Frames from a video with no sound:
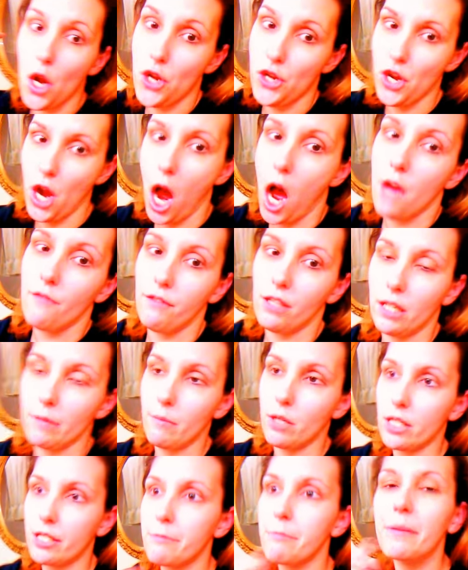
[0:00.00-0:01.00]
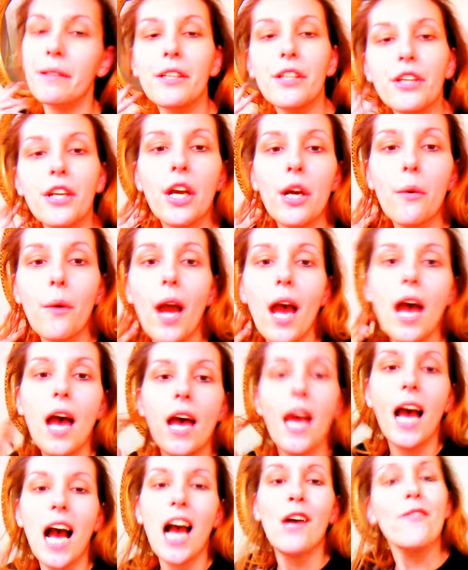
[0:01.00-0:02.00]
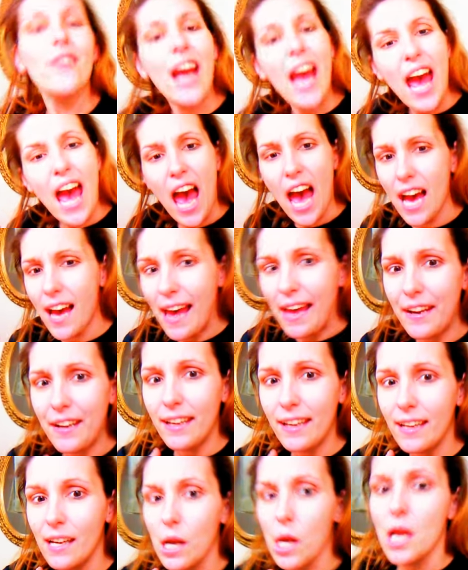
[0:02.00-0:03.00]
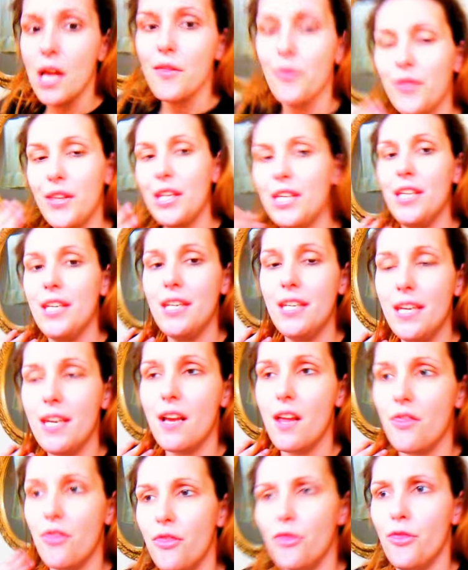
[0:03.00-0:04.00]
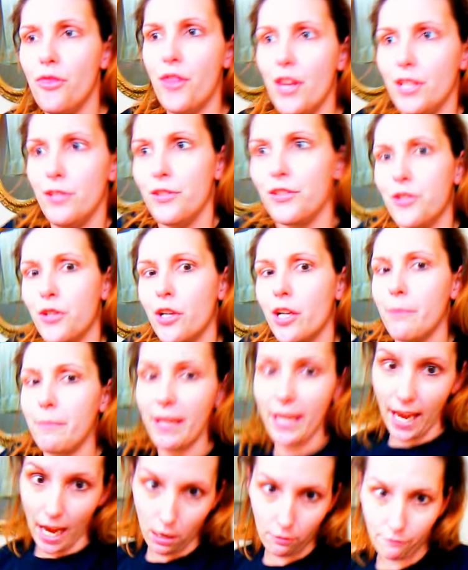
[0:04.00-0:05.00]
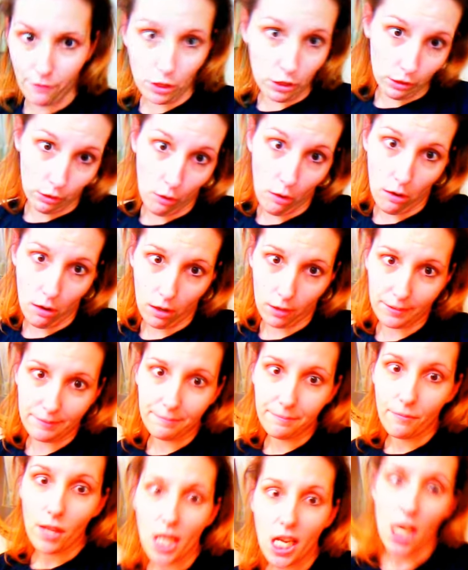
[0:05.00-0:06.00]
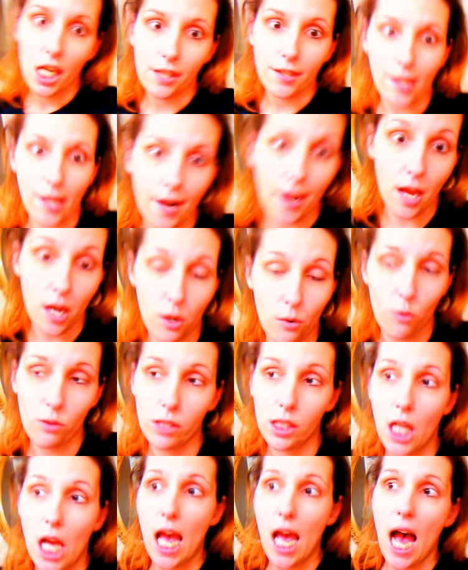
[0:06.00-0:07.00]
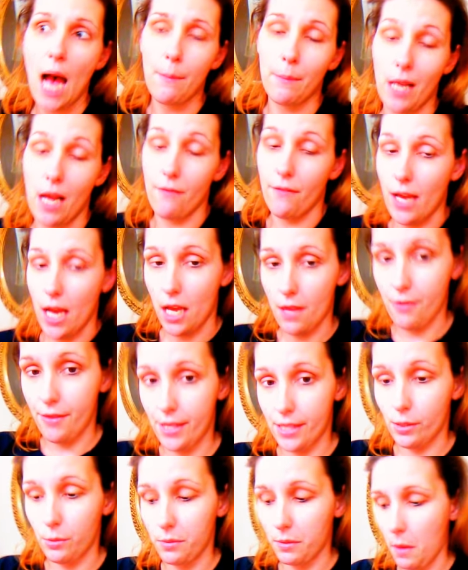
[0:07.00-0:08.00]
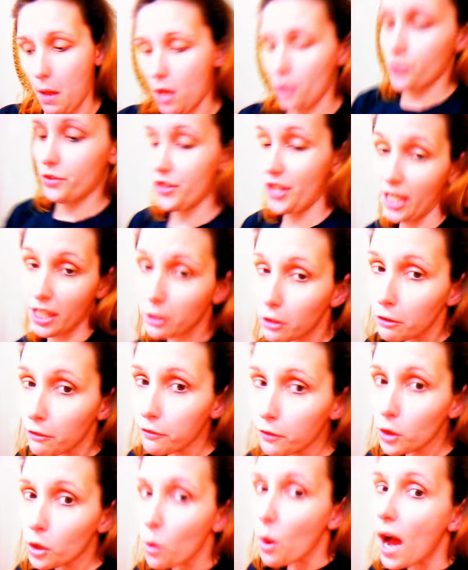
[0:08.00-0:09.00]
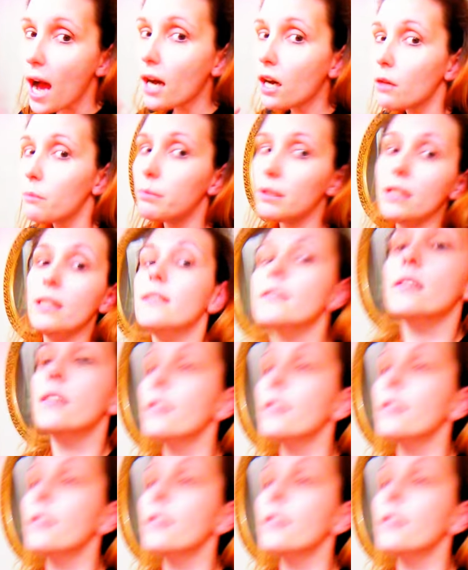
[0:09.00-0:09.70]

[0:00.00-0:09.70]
not very much, but you know, I haven't had the the Instagram account very long. You know, I mean, I've had this channel for a while, but